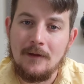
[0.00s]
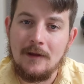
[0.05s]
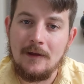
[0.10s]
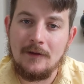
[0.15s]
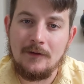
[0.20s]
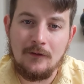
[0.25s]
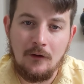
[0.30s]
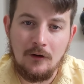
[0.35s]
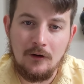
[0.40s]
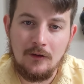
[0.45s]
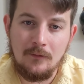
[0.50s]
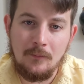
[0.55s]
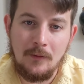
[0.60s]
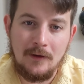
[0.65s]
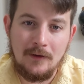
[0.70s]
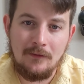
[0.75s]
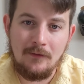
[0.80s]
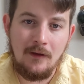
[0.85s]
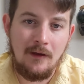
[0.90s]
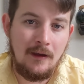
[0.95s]
He starts
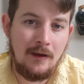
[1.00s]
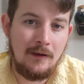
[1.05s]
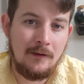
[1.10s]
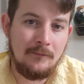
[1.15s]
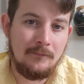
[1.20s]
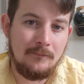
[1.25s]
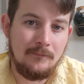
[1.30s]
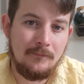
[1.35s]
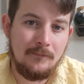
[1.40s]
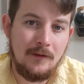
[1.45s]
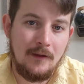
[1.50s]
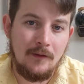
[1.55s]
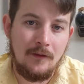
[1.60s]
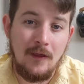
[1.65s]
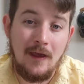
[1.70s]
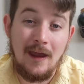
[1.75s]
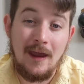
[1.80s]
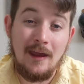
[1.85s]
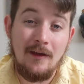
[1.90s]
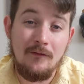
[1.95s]
by saying that they